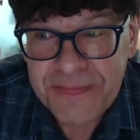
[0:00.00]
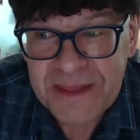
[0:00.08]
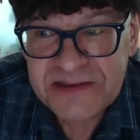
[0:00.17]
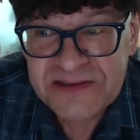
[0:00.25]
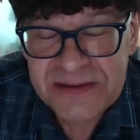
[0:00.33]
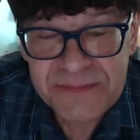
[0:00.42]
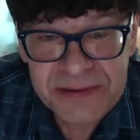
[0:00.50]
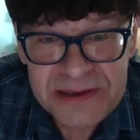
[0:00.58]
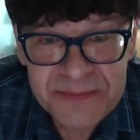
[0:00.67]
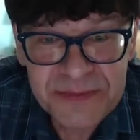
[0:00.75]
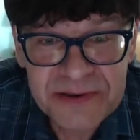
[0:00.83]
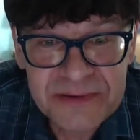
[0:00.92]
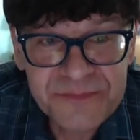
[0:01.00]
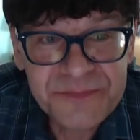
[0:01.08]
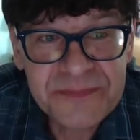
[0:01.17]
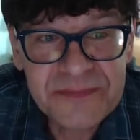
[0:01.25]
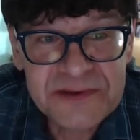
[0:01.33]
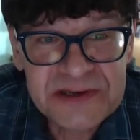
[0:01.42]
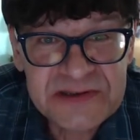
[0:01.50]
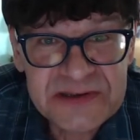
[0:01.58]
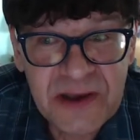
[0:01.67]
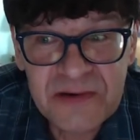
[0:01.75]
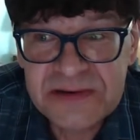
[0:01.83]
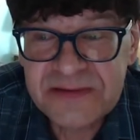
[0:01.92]
some people just
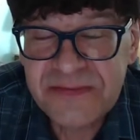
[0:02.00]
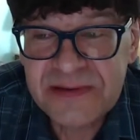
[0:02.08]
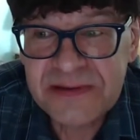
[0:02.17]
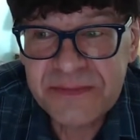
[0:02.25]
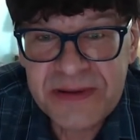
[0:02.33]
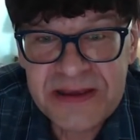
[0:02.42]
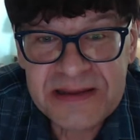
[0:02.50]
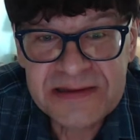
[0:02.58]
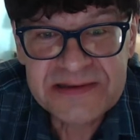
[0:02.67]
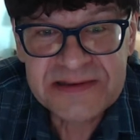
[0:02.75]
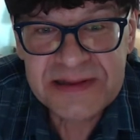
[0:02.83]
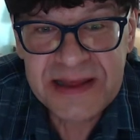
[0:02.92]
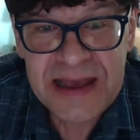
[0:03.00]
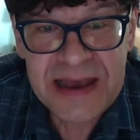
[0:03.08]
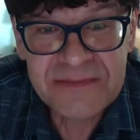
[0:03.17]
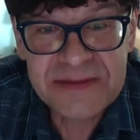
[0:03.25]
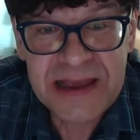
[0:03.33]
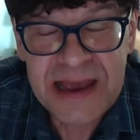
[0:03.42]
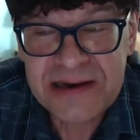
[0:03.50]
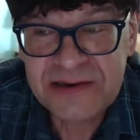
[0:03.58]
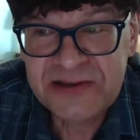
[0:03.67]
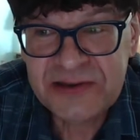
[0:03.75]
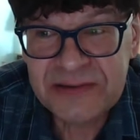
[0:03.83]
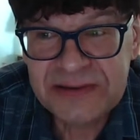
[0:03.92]
go to the Philippines and they have the
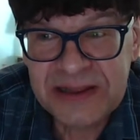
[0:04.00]
attitude